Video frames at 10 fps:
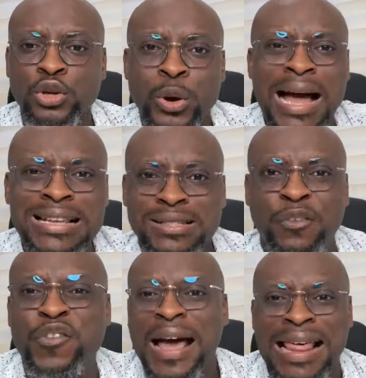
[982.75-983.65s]
You
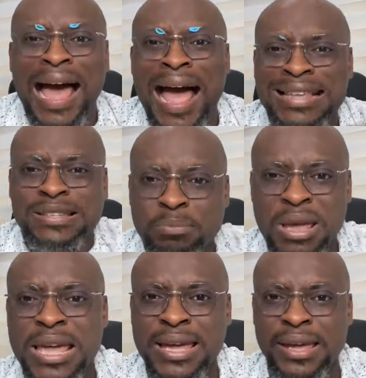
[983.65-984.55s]
ask the Father, ask
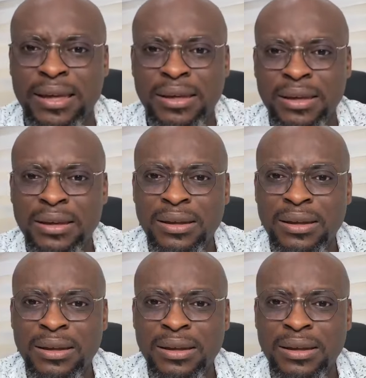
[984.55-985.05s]
me.